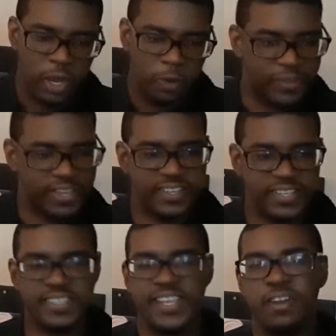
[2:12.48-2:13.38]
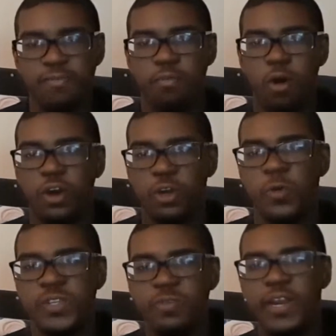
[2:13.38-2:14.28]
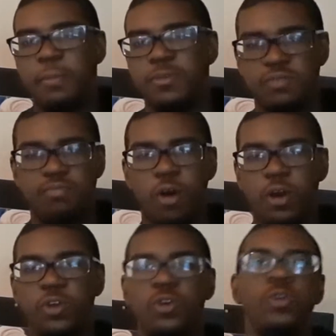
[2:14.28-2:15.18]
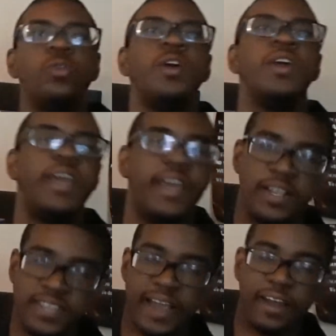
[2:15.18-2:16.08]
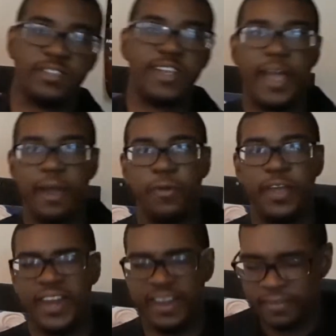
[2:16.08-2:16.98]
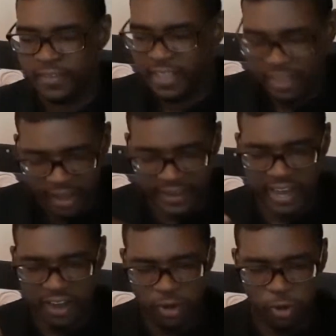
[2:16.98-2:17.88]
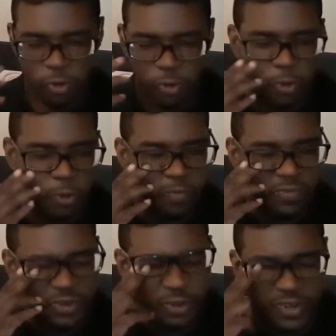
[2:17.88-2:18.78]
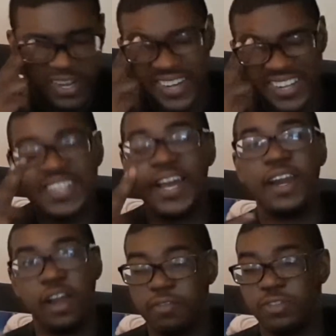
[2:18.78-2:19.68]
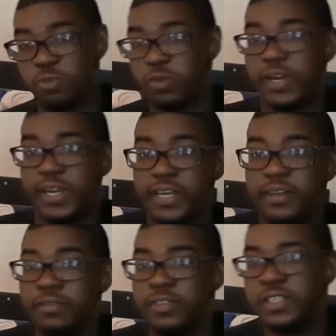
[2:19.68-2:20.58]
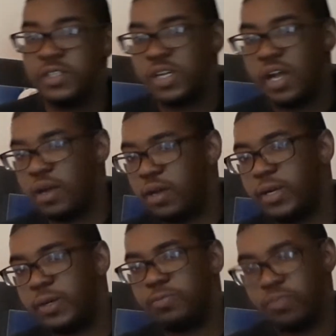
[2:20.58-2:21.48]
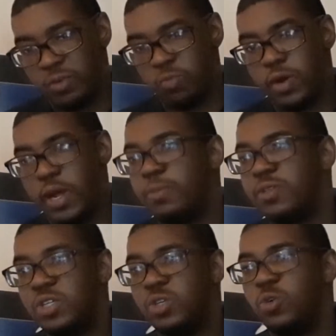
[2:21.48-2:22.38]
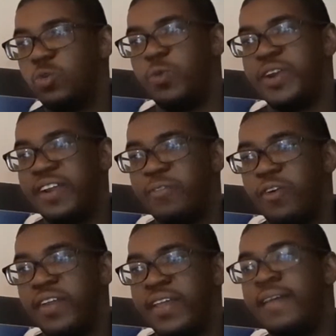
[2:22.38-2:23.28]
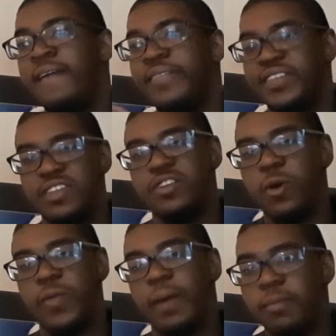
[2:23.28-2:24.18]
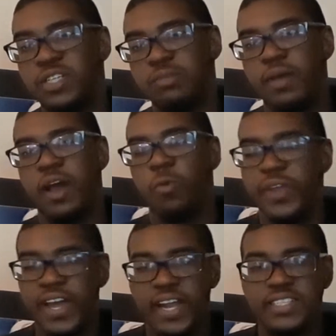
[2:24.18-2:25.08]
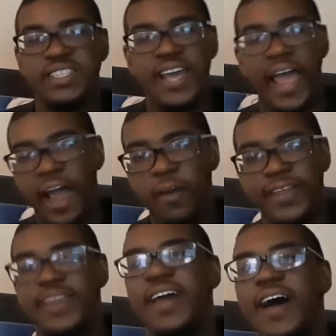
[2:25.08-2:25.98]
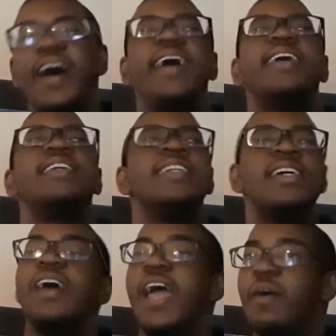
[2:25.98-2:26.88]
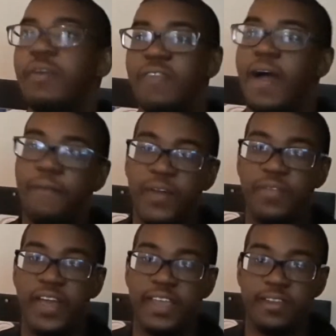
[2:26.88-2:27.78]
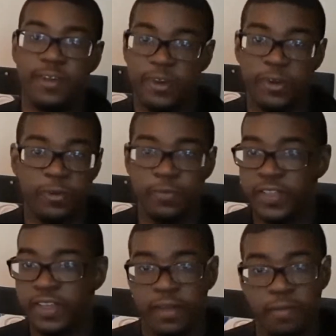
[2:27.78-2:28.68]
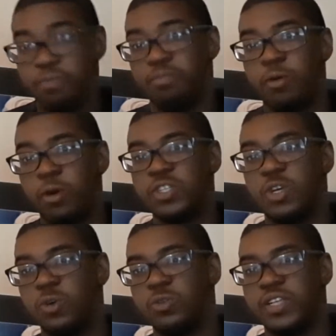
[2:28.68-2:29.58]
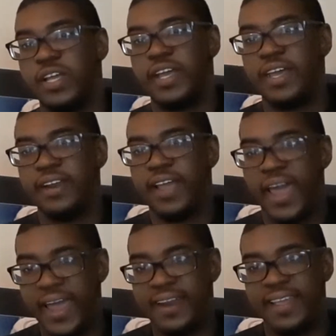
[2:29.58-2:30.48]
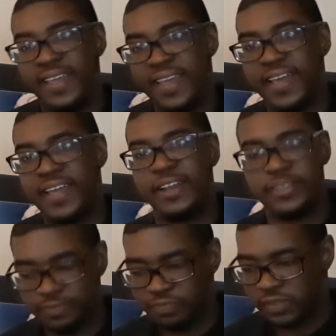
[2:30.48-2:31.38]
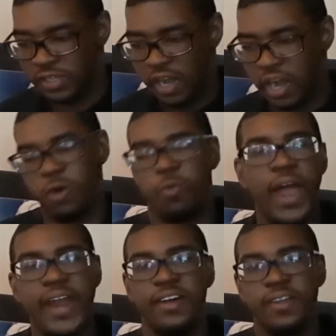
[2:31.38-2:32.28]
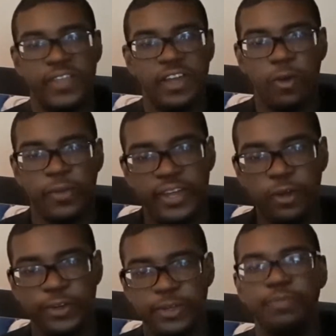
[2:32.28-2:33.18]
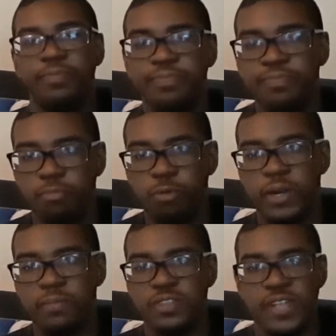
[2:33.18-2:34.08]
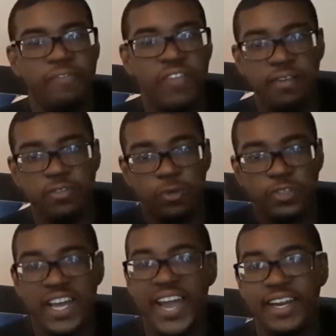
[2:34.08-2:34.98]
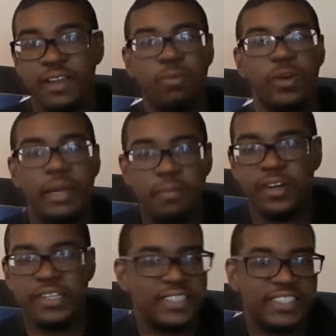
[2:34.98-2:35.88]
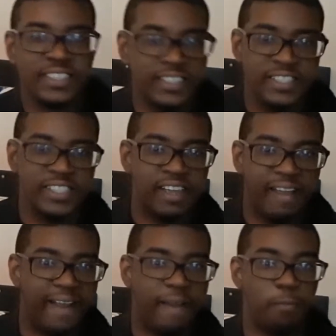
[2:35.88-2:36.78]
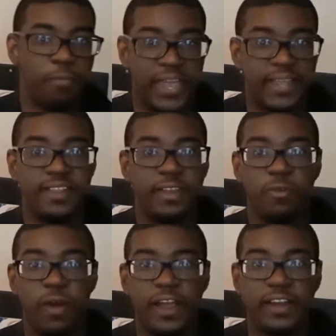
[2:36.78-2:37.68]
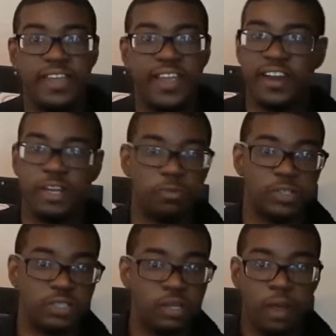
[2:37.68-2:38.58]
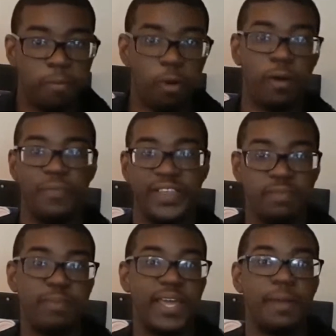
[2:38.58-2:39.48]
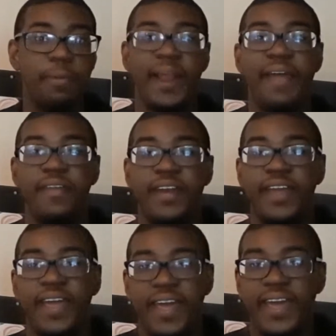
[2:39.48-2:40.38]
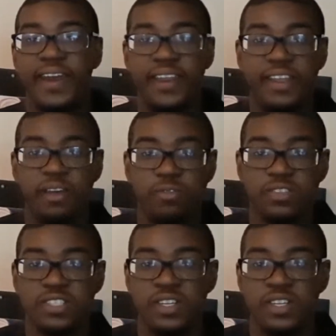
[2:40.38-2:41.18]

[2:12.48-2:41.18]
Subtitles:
We see the scene of Marco. We see what happened to Marco in Attack on Titan, a character who, you know, kind of died off screen in one episode, who we didn't really know that much about. We kind of see how he died, and we find out that, you know, Bertolt and Annie and Rhino, they all killed him, pretty much. They fed him to a Titan, pretty much, and ended it right there. It was part of this big plan that they had, and